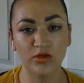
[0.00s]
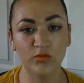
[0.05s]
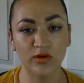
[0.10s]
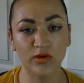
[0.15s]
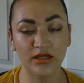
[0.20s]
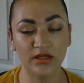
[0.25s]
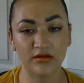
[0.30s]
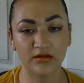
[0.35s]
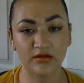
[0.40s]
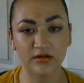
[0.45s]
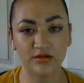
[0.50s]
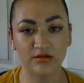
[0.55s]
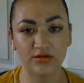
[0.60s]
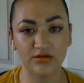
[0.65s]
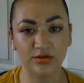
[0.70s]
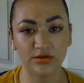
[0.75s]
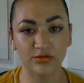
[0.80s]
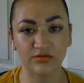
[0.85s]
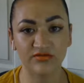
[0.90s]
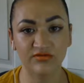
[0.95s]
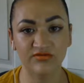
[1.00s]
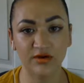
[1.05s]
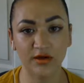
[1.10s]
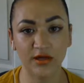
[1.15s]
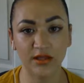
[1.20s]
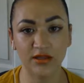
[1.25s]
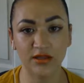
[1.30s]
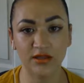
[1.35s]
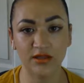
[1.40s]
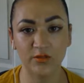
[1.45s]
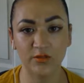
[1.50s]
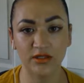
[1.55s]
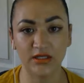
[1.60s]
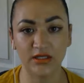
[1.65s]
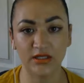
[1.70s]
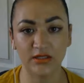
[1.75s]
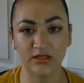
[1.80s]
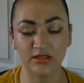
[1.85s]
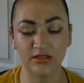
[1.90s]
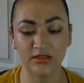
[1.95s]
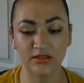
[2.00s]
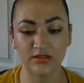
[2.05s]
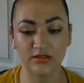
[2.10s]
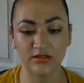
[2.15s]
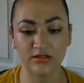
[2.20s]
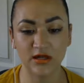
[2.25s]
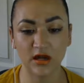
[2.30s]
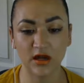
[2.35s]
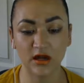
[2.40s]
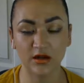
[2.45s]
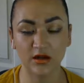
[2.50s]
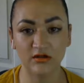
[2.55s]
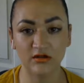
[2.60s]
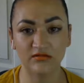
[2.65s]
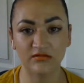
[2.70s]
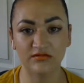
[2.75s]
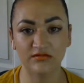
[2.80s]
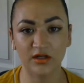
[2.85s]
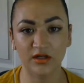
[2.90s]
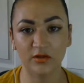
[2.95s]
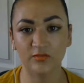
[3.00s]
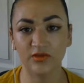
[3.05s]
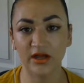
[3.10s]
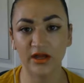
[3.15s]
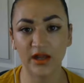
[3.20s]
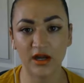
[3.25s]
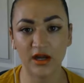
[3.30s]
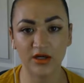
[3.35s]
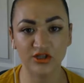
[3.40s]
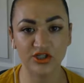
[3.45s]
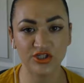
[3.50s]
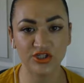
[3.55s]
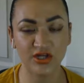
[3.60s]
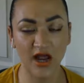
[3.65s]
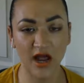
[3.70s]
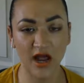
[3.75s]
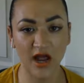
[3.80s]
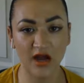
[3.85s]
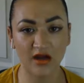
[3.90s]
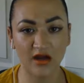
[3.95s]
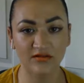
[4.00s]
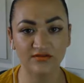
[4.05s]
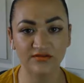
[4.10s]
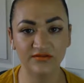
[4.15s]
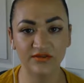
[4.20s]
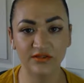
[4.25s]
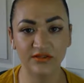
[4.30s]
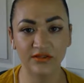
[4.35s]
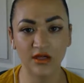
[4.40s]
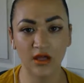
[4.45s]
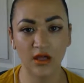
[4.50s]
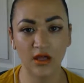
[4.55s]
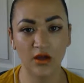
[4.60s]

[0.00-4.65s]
We can also find the beginnings of the hair shaft.